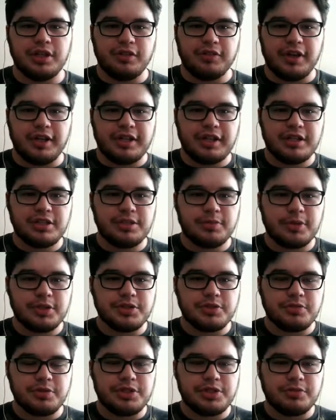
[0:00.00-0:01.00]
If I catch him on
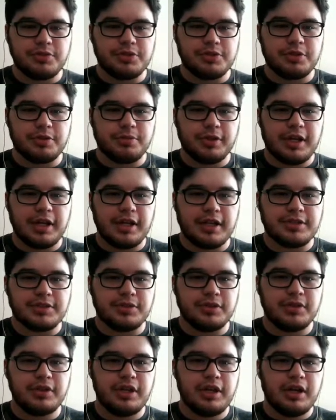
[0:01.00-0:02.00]
switch in with Triple
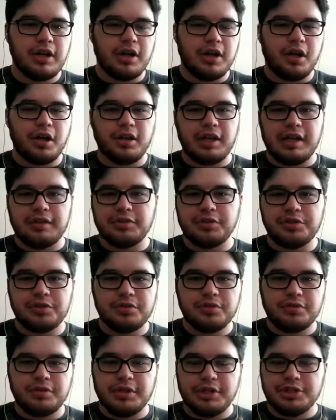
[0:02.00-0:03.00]
Axel, all I have to
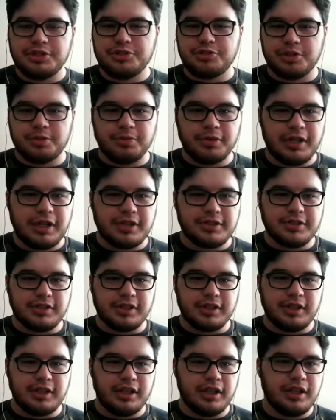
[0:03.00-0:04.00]
do is Triple Axel
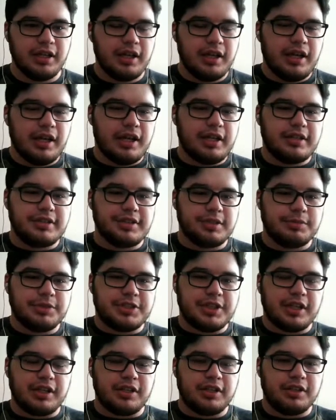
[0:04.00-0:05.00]
again, and he's going to be
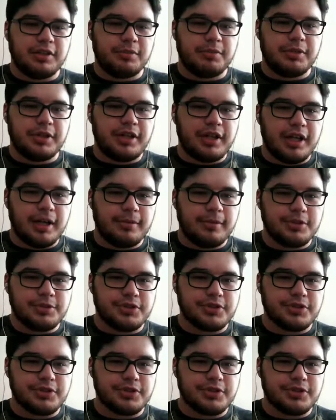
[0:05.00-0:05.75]
taking a good bit of damage.